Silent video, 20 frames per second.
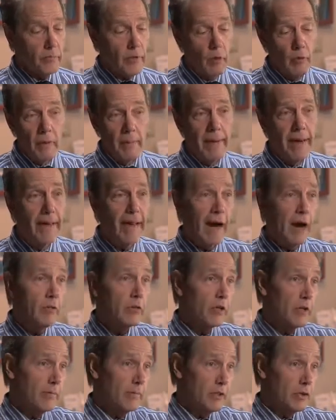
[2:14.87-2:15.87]
what my
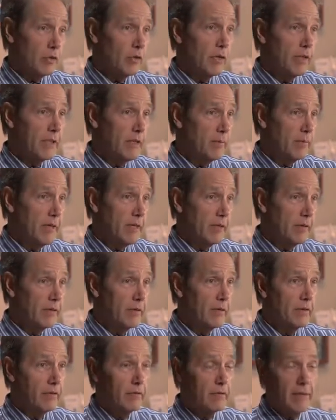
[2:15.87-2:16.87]
outcome is going to be
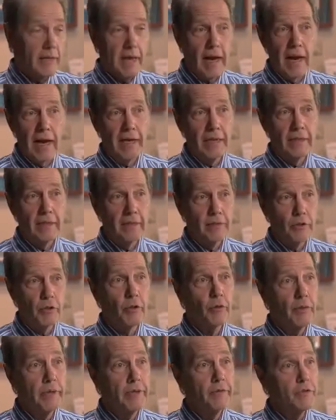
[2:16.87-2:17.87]
with a high
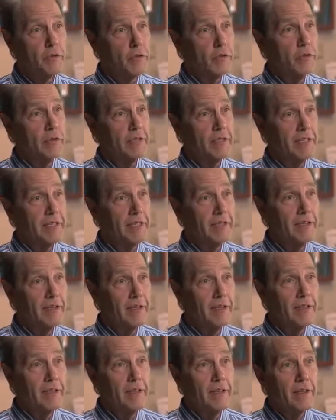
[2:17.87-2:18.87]
degree of certainty.
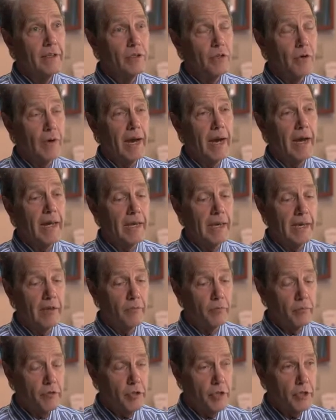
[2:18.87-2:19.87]
So I
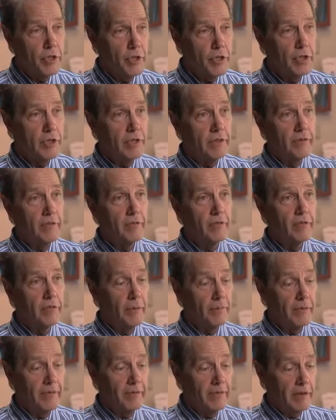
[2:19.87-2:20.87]
have precision
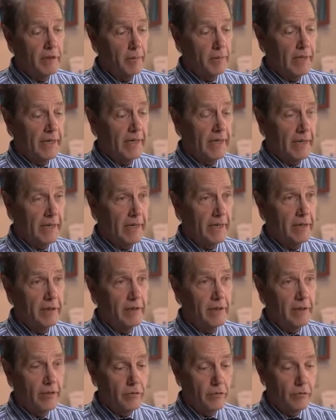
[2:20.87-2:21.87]
from the very
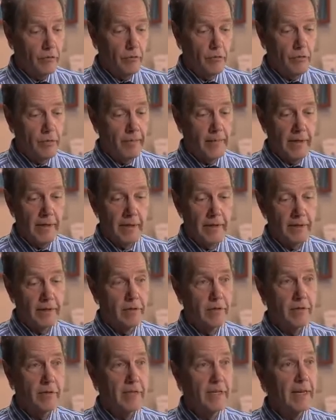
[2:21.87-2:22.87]
beginning through the middle
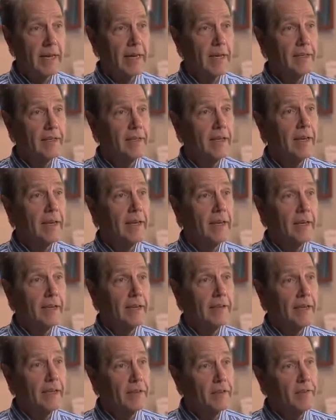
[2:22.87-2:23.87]
to the end,
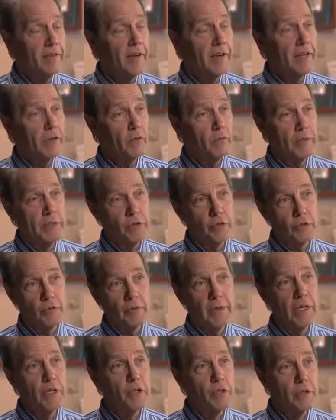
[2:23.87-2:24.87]
and then the final
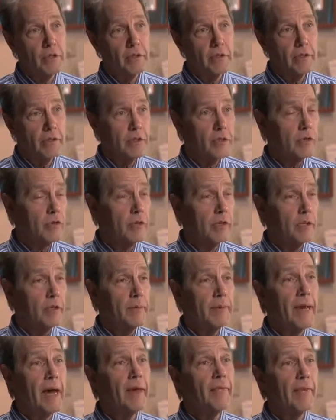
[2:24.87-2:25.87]
restoration that's going to
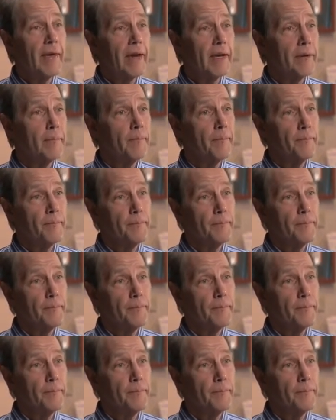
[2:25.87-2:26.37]
be on that.